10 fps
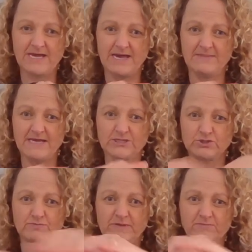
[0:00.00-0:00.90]
And that
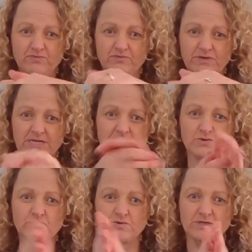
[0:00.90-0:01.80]
should be pretty
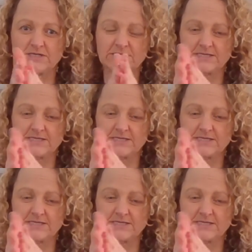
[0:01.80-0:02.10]
good.